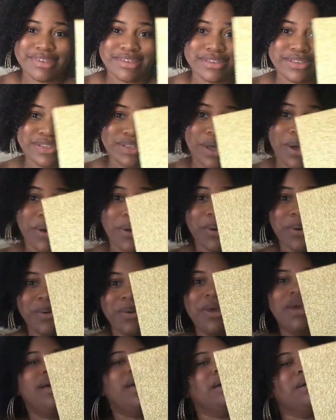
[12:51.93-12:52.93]
So
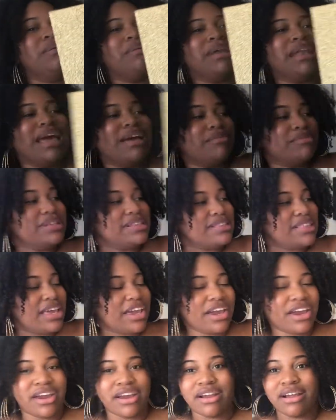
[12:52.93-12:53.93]
when I went
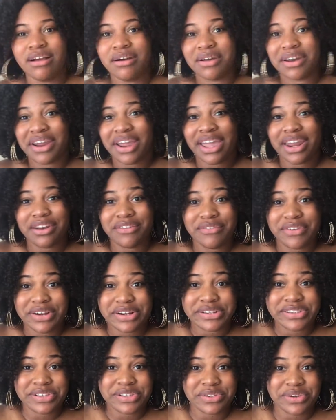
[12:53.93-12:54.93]
there on our
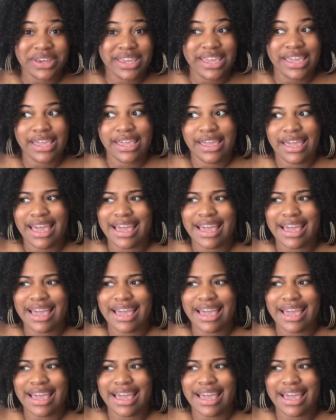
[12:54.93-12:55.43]
anniversary,